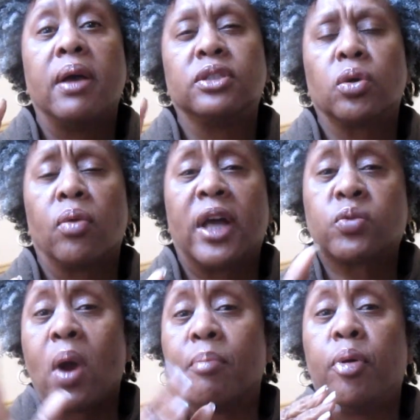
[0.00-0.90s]
and so
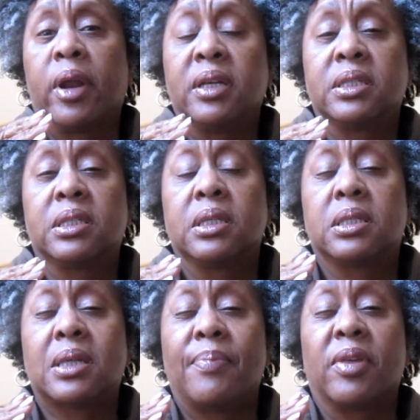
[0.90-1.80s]
that's why I'm putting
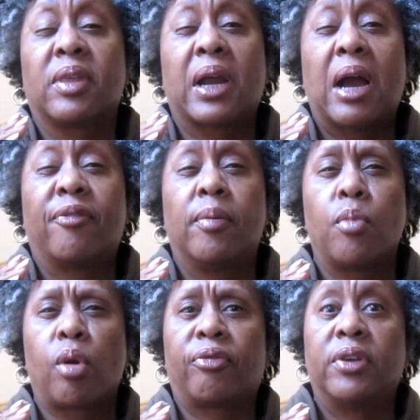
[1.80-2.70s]
something that I got from
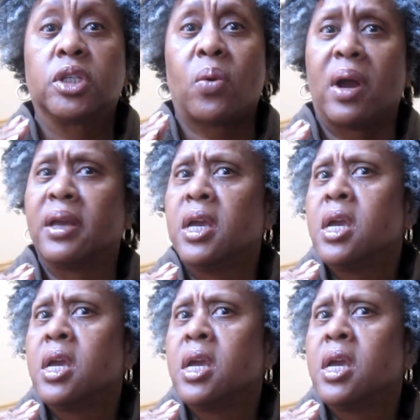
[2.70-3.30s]
Morphe. So I